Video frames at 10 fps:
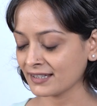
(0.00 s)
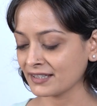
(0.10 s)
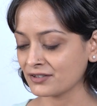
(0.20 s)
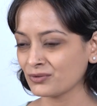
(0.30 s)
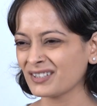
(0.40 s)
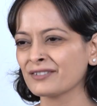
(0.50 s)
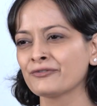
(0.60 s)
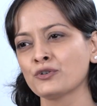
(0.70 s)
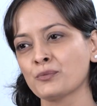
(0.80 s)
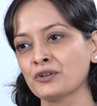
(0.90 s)
Let's do this a
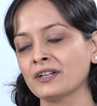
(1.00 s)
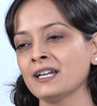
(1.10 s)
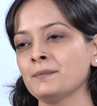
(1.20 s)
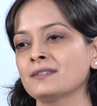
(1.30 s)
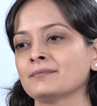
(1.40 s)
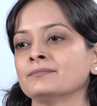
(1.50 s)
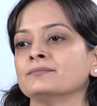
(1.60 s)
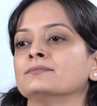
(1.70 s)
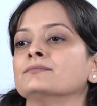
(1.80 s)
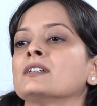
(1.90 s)
few more times.
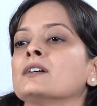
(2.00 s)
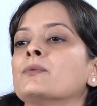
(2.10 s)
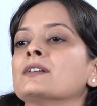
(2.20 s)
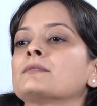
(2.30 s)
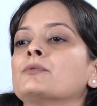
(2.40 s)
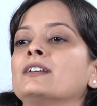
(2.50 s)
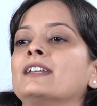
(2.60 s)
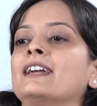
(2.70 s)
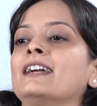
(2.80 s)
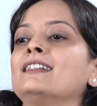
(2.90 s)
Once more,
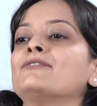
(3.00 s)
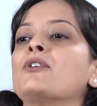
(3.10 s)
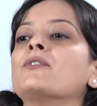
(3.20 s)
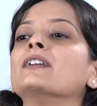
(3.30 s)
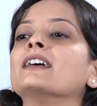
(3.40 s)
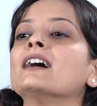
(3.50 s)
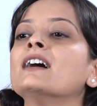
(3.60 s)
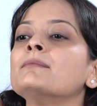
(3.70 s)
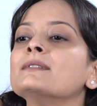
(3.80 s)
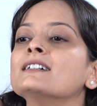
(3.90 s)
inhale, forward and
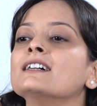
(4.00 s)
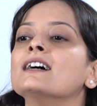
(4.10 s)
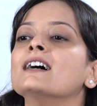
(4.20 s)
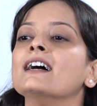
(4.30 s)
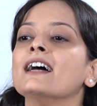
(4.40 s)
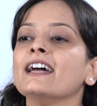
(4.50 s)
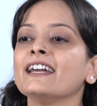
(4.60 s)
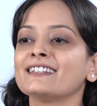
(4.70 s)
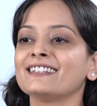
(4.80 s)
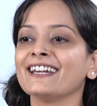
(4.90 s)
up.
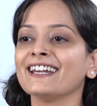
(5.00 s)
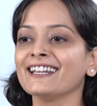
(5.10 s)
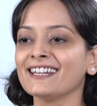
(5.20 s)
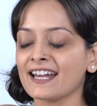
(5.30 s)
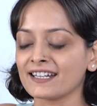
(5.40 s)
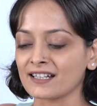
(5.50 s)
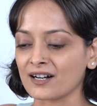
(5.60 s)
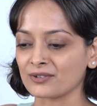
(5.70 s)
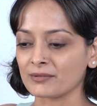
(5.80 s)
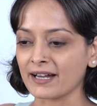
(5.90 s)
Exhale and
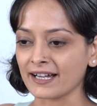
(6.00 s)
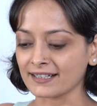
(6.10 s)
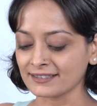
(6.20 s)
down the back.